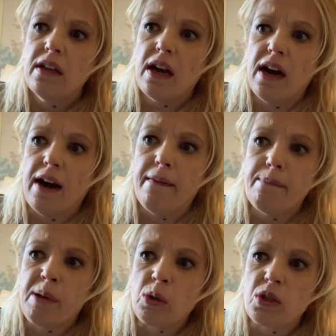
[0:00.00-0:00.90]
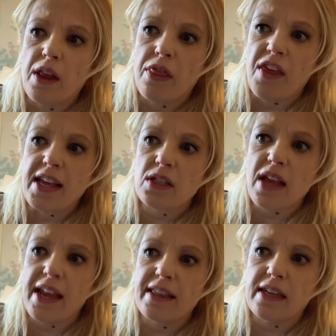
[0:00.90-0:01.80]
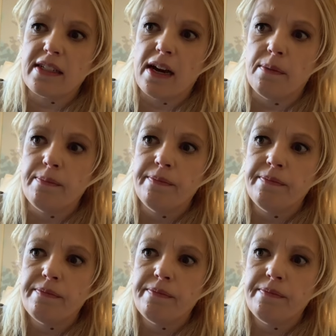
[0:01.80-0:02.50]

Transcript: uh, posted a thing saying that um,